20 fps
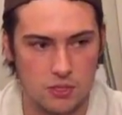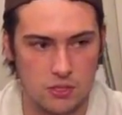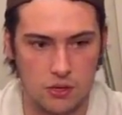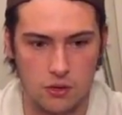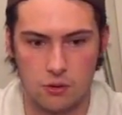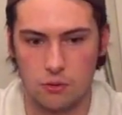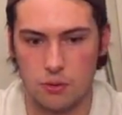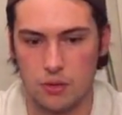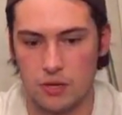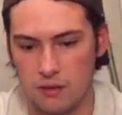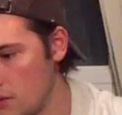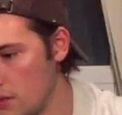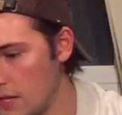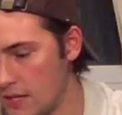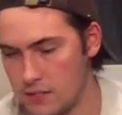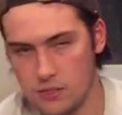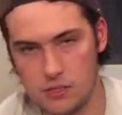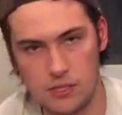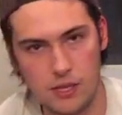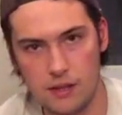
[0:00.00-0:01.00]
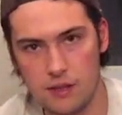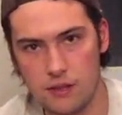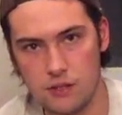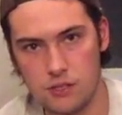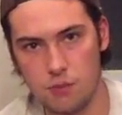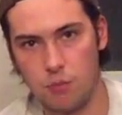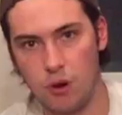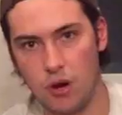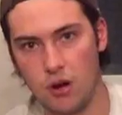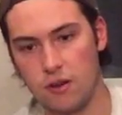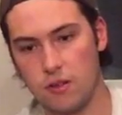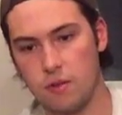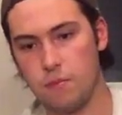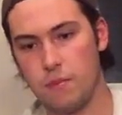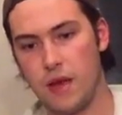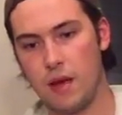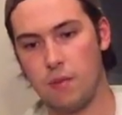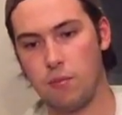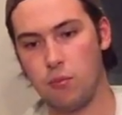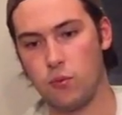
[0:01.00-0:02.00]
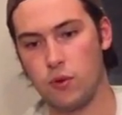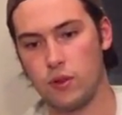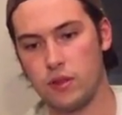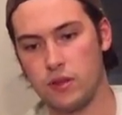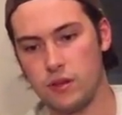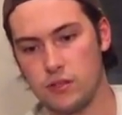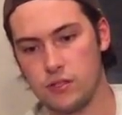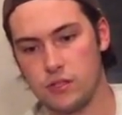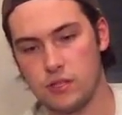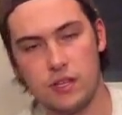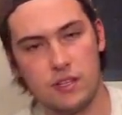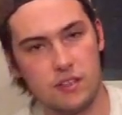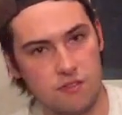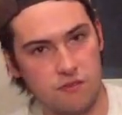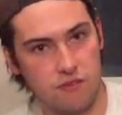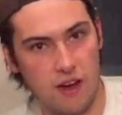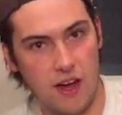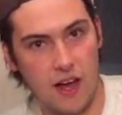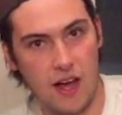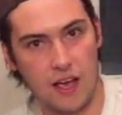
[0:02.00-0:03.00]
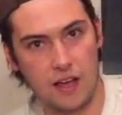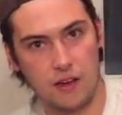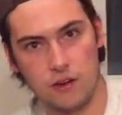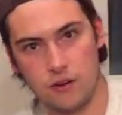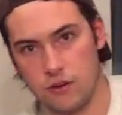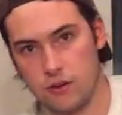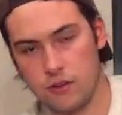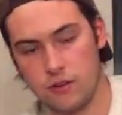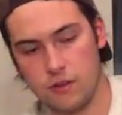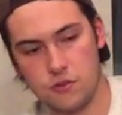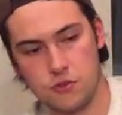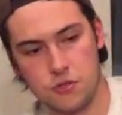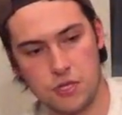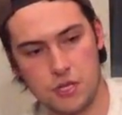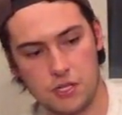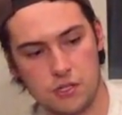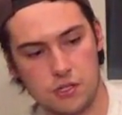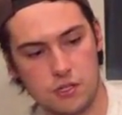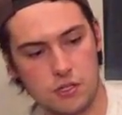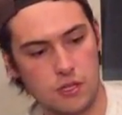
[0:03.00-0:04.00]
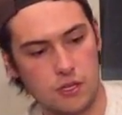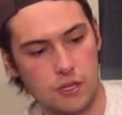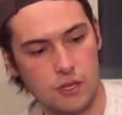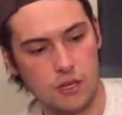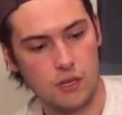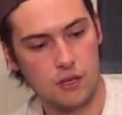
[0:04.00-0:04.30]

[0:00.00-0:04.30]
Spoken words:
So let's say there's a part of the map where there's a divide, or there's just